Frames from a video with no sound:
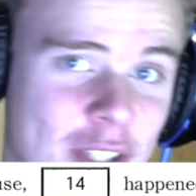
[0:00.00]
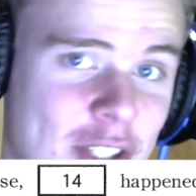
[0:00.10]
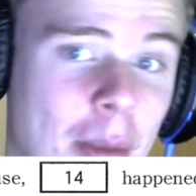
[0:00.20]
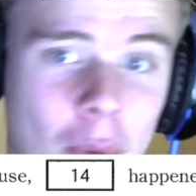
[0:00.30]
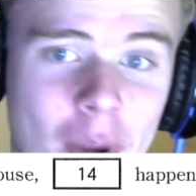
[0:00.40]

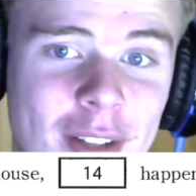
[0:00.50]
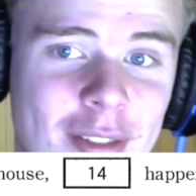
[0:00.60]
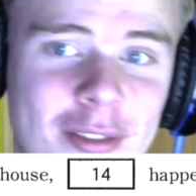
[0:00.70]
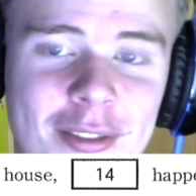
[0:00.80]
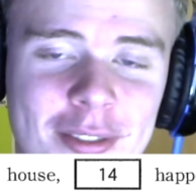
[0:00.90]
number one.
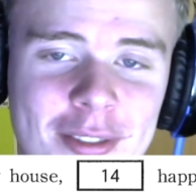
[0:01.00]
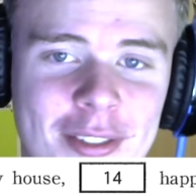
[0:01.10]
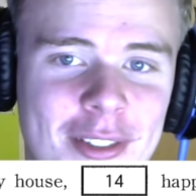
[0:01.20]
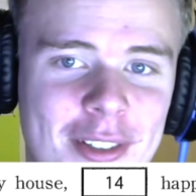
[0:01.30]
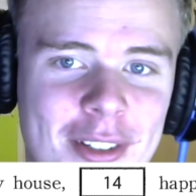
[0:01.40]

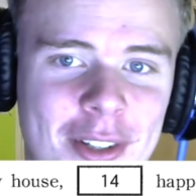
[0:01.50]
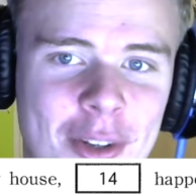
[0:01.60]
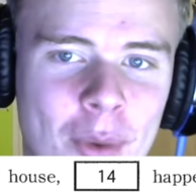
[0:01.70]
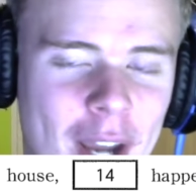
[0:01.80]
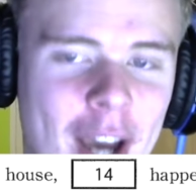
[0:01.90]

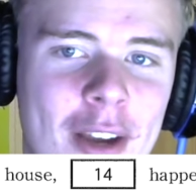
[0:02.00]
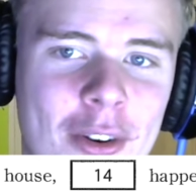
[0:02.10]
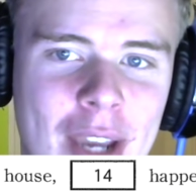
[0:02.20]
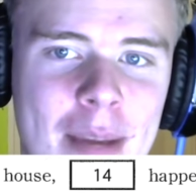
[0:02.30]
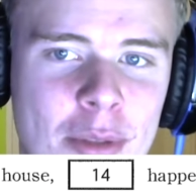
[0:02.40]
When Ayano
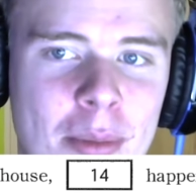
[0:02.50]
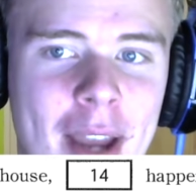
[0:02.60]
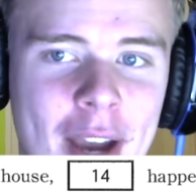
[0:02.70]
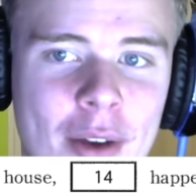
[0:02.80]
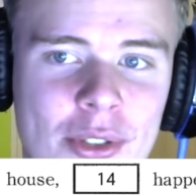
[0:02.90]
came to my
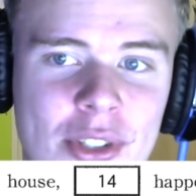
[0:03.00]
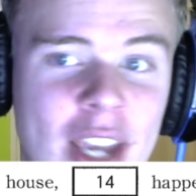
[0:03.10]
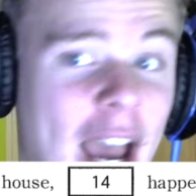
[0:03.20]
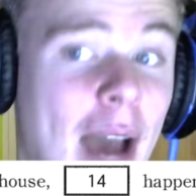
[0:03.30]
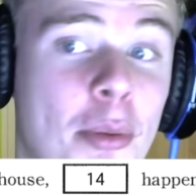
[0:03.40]
house,
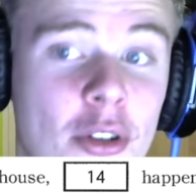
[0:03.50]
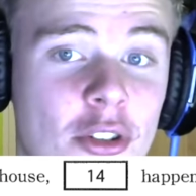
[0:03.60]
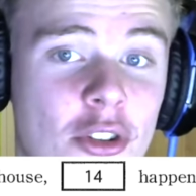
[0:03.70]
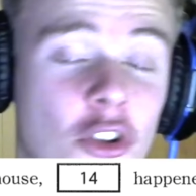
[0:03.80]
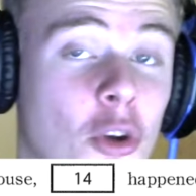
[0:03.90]
it happened
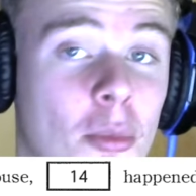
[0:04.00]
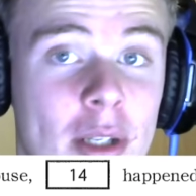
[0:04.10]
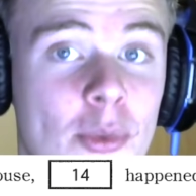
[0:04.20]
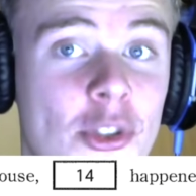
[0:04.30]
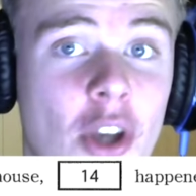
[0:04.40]
that
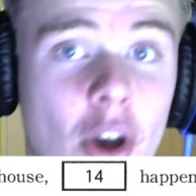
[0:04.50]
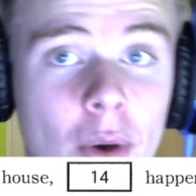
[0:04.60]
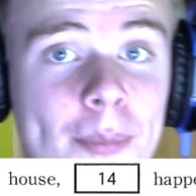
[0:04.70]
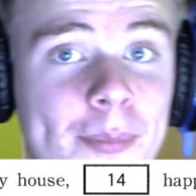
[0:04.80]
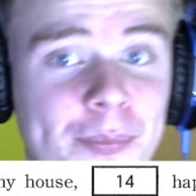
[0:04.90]
nobody was at
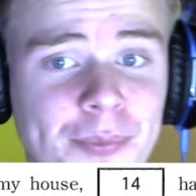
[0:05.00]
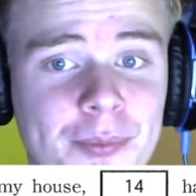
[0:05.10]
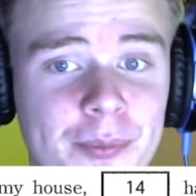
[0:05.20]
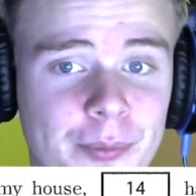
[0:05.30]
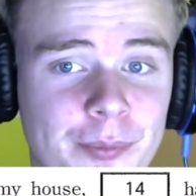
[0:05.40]
home.
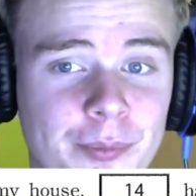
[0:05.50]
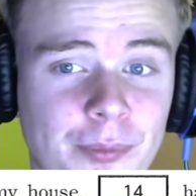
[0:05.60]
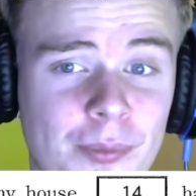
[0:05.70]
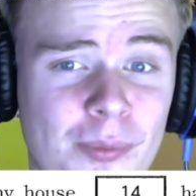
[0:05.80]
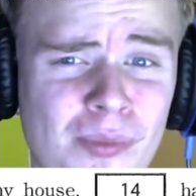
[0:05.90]

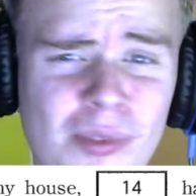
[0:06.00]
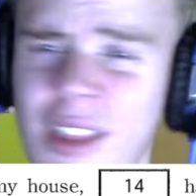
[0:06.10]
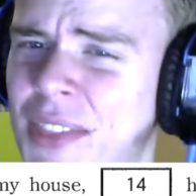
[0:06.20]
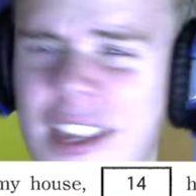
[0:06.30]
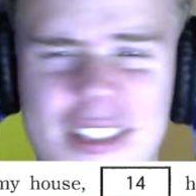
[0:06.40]

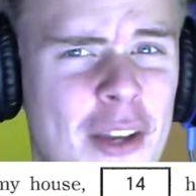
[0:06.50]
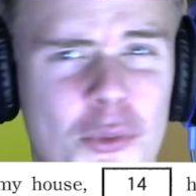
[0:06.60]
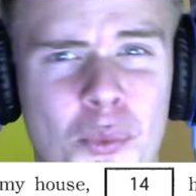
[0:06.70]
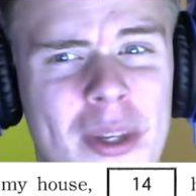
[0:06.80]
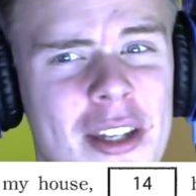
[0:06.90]
That
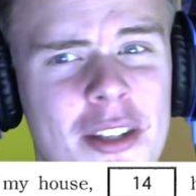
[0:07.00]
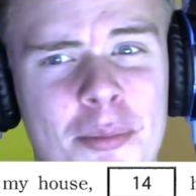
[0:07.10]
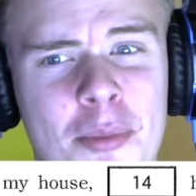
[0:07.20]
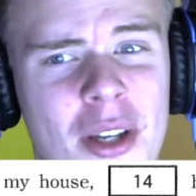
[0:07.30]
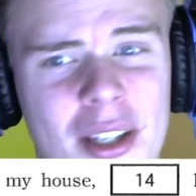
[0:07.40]
sounds weird,
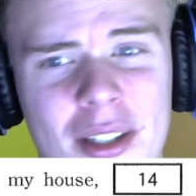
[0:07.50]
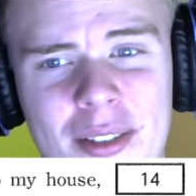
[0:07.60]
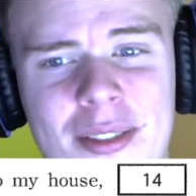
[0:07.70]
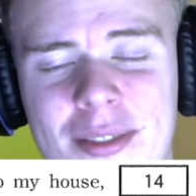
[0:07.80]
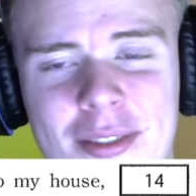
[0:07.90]
but
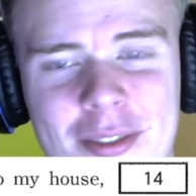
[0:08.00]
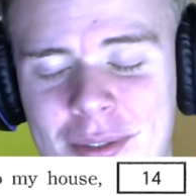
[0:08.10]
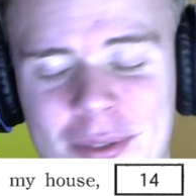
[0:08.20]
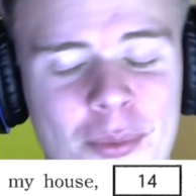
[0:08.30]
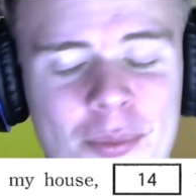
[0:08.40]

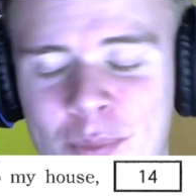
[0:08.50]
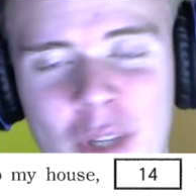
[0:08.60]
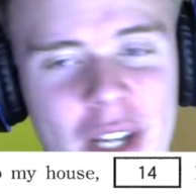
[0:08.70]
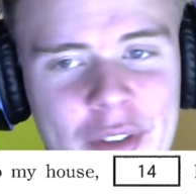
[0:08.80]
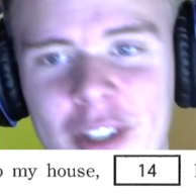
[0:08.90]
whatever.